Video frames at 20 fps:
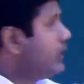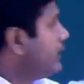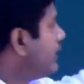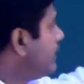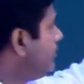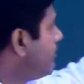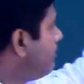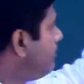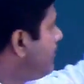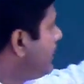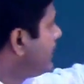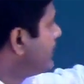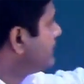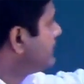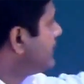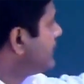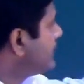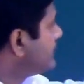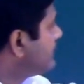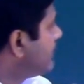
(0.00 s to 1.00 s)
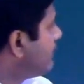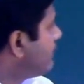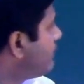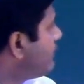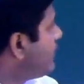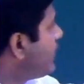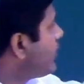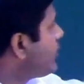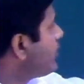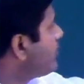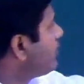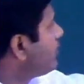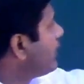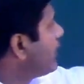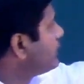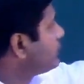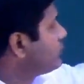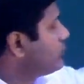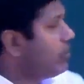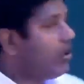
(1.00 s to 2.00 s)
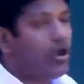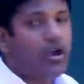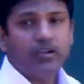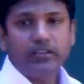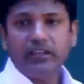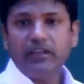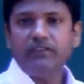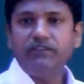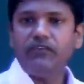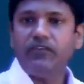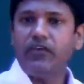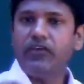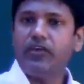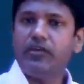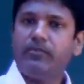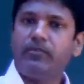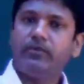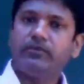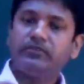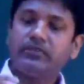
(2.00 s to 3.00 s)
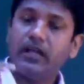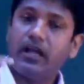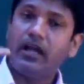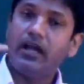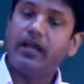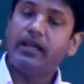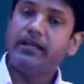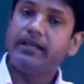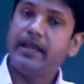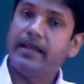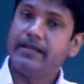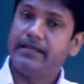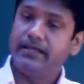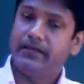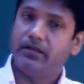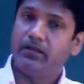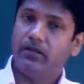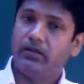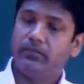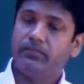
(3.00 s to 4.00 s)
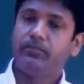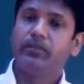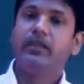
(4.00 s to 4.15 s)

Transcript: The biggest thing is the variable. As long the variables are identical,